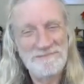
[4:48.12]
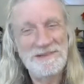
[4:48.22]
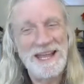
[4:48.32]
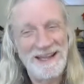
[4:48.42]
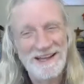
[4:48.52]

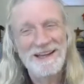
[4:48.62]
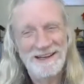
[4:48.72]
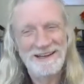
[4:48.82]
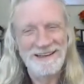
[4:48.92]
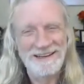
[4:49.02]

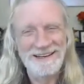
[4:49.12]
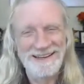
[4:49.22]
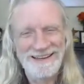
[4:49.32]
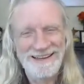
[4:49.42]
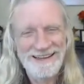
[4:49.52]

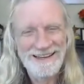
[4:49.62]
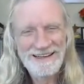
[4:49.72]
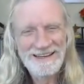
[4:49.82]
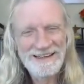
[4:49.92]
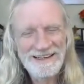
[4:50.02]

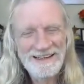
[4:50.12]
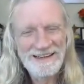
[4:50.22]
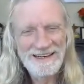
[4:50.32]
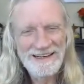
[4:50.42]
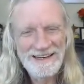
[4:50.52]

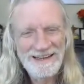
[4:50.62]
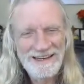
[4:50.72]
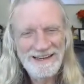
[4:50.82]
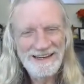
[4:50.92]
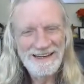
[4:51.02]

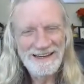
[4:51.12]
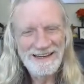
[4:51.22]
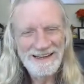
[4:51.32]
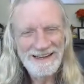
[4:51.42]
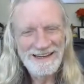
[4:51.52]

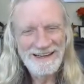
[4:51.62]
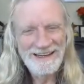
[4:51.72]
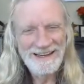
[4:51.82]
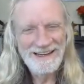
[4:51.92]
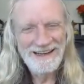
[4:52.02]

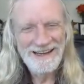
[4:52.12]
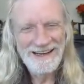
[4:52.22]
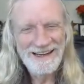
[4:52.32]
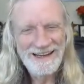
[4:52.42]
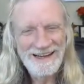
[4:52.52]

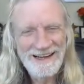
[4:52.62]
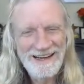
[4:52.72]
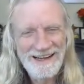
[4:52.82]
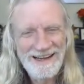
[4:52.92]
No words are spoken by the person on screen.